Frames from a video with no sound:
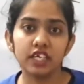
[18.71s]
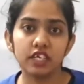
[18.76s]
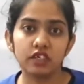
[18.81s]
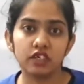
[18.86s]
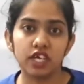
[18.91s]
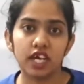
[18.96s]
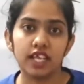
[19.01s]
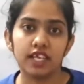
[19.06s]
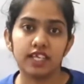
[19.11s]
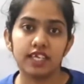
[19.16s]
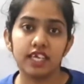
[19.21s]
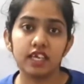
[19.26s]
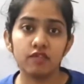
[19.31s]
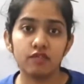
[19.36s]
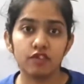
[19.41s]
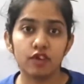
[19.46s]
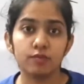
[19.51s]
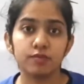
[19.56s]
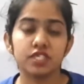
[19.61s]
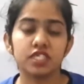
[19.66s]

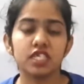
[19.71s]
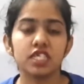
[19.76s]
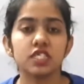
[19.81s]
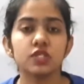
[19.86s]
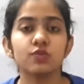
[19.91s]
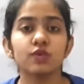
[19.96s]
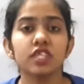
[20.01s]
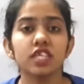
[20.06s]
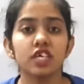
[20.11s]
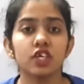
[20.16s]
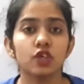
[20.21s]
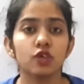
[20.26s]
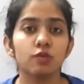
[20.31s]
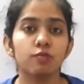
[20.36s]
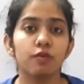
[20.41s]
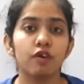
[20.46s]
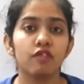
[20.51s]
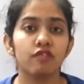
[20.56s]
Nirali from Saraswati Group